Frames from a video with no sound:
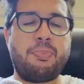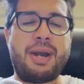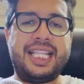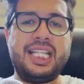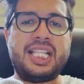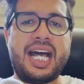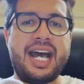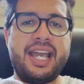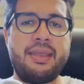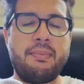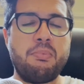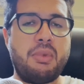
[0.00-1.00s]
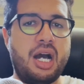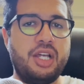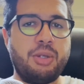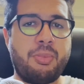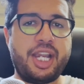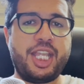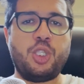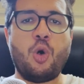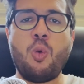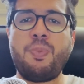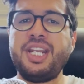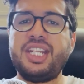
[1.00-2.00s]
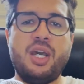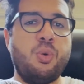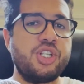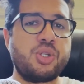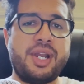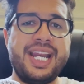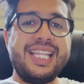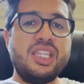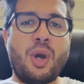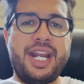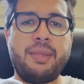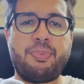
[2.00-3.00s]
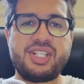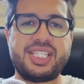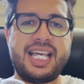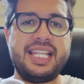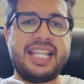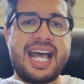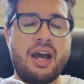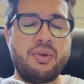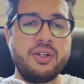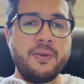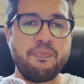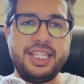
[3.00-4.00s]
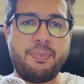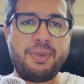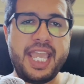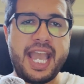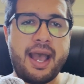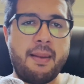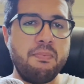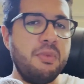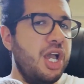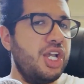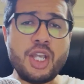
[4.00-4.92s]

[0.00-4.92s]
By the time the market opened, it was already 20% down in the PM.